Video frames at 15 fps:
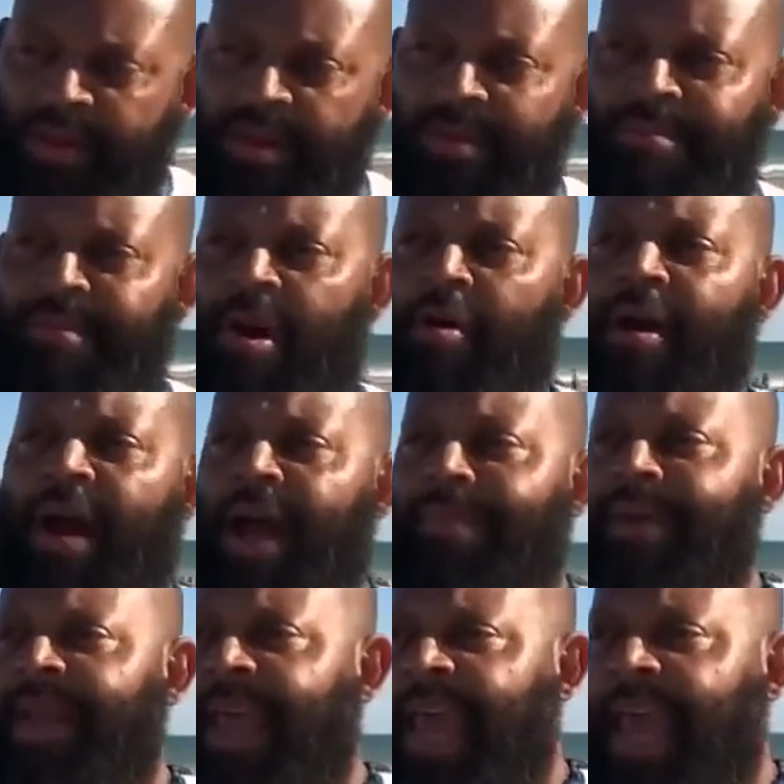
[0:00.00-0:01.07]
Moab
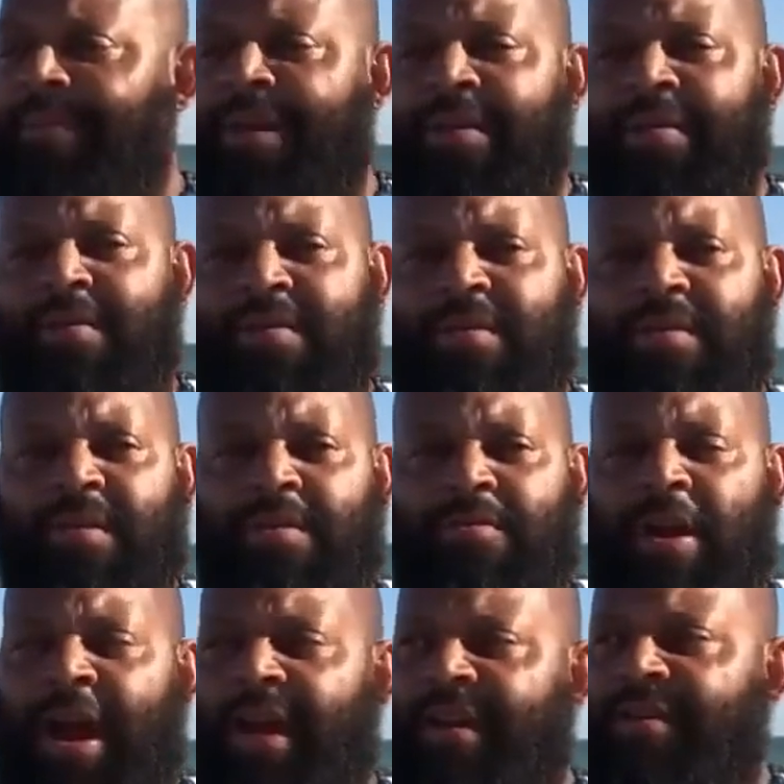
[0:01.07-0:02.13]
and Ammon,
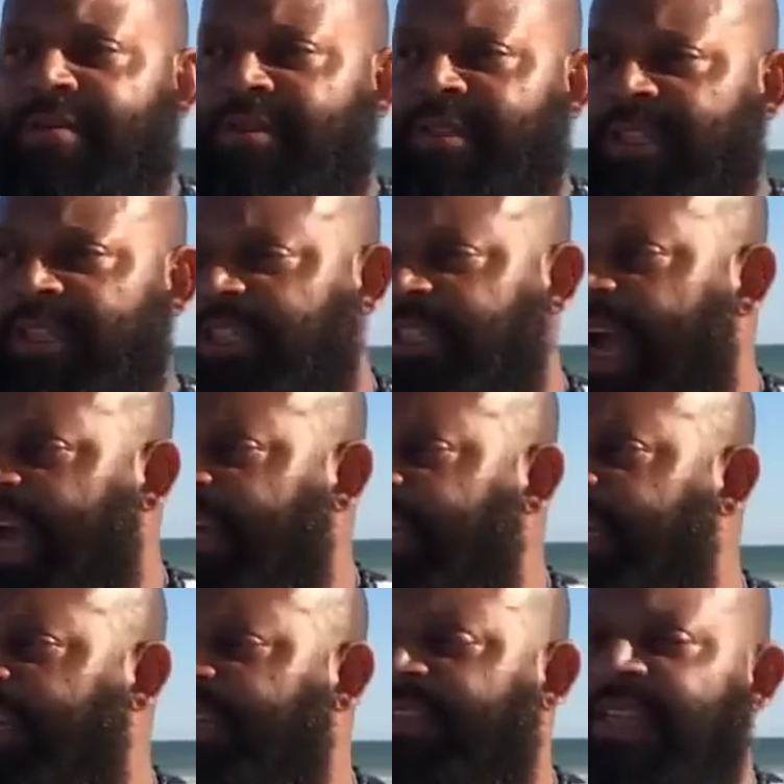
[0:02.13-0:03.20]
right? Which is the
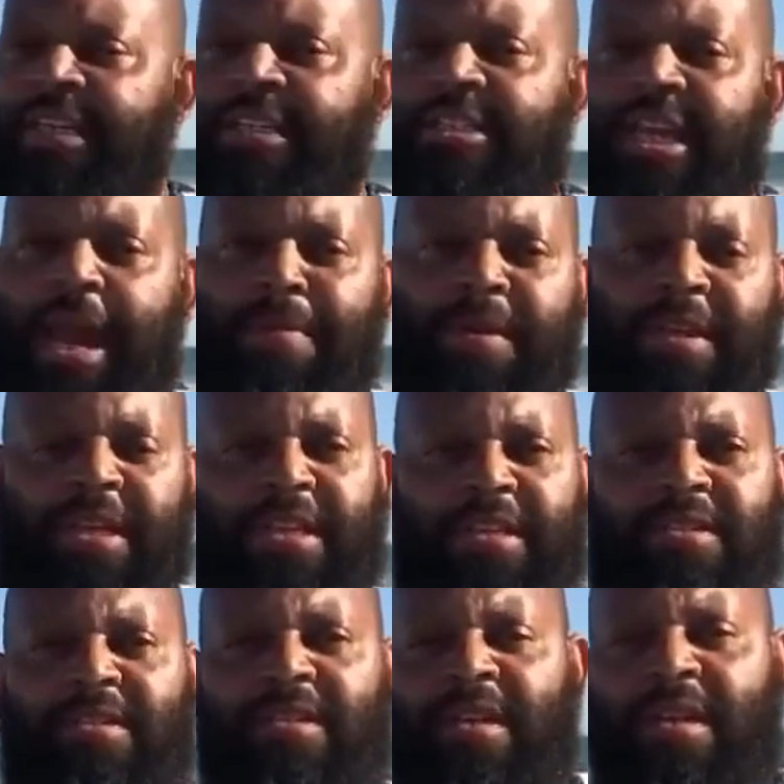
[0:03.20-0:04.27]
Chinese and the Japanese,
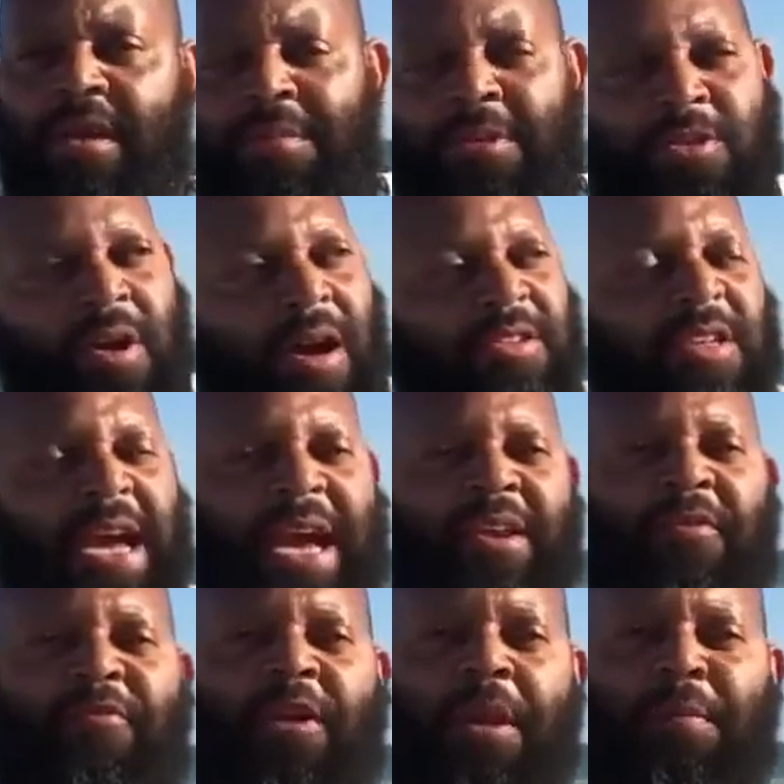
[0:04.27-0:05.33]
but you also got the
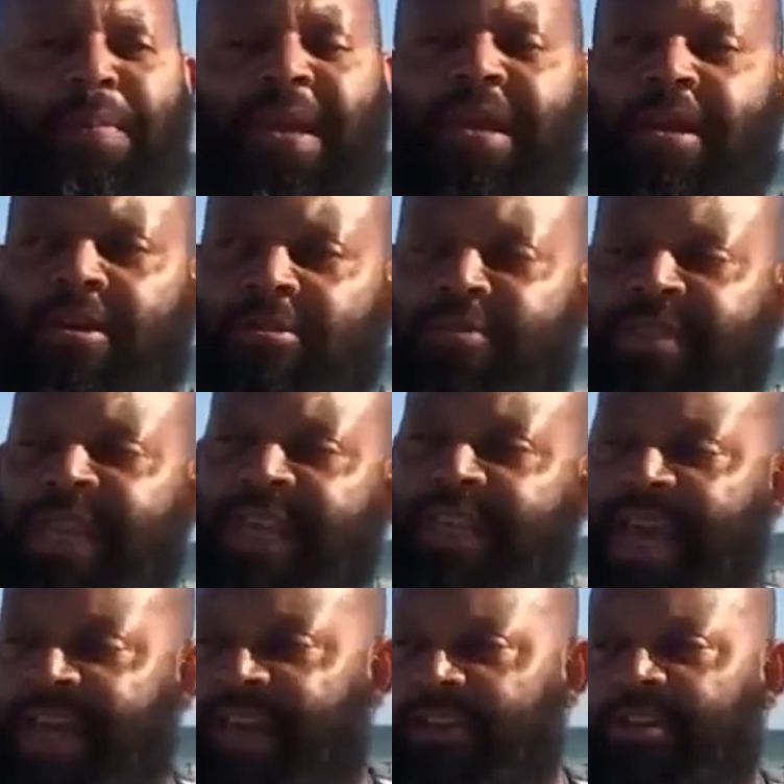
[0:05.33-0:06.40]
Filipinos, which they kind
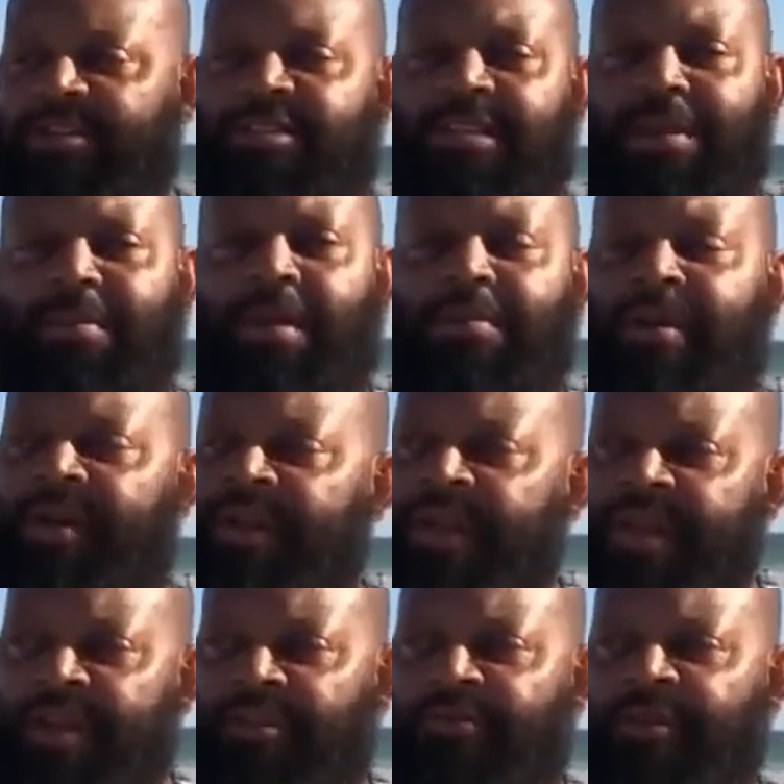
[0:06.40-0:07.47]
of look similar, but
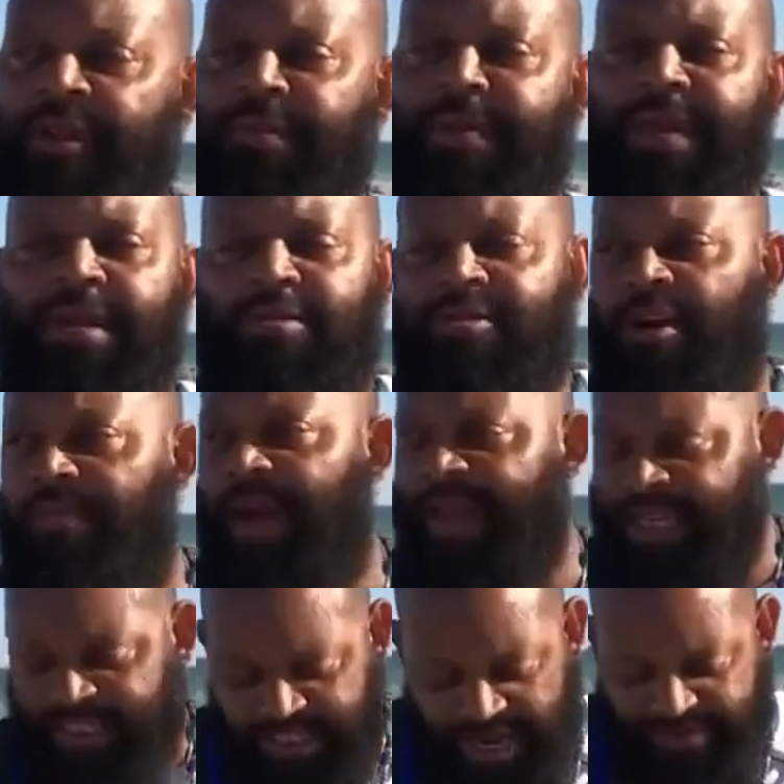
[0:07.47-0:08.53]
the Filipinos go back to
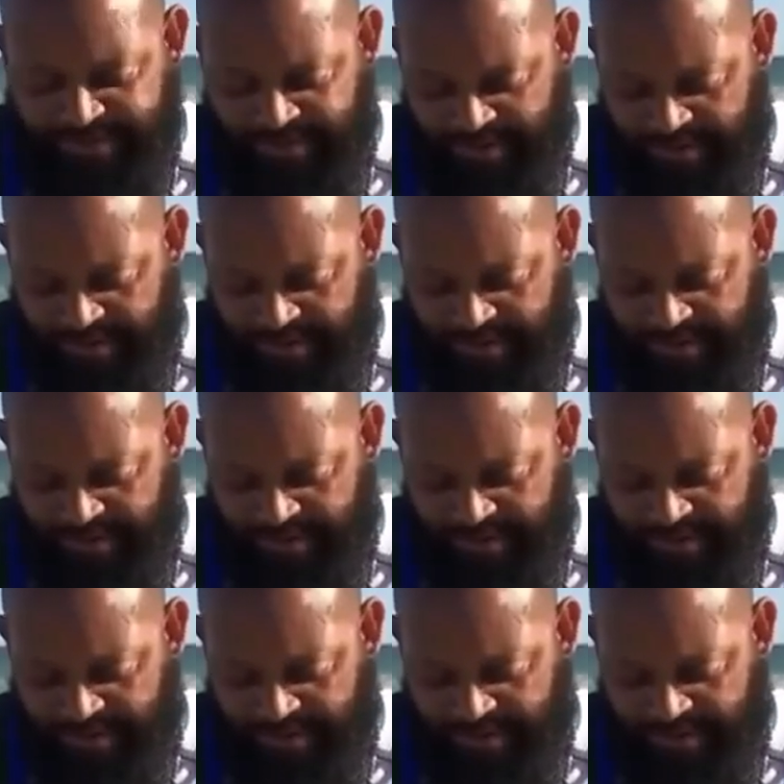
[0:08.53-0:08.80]
Jaffa.